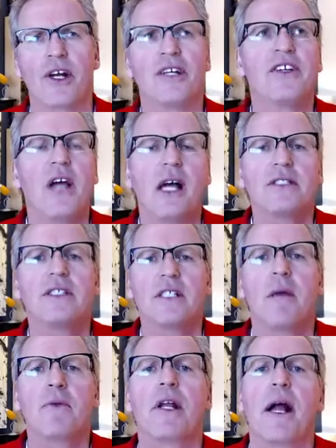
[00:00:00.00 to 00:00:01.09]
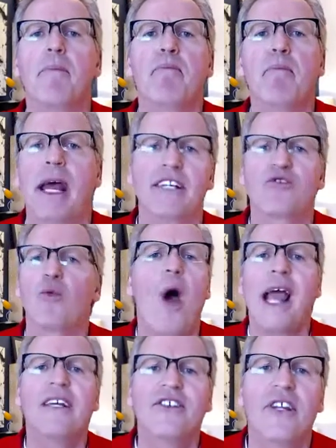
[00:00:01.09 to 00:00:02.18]
And Doug summed it up best.
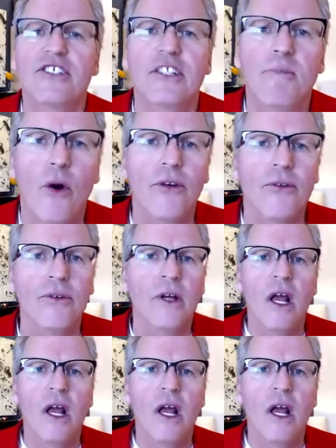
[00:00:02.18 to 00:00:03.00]
Why is this important?